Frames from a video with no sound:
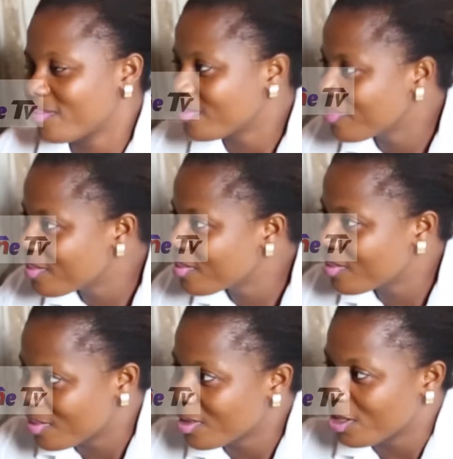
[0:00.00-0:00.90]
out of the house
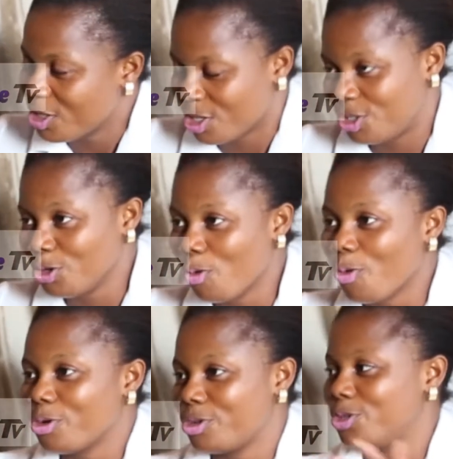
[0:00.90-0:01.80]
now, she will
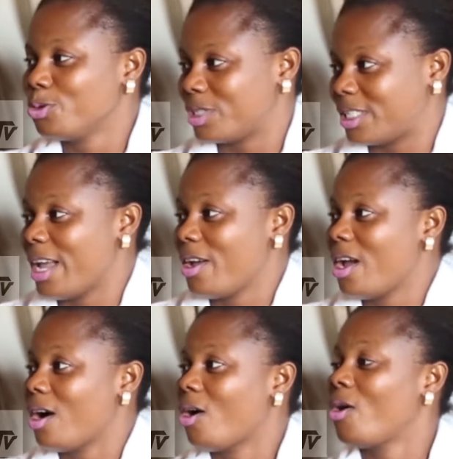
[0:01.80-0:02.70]
stay for long and stay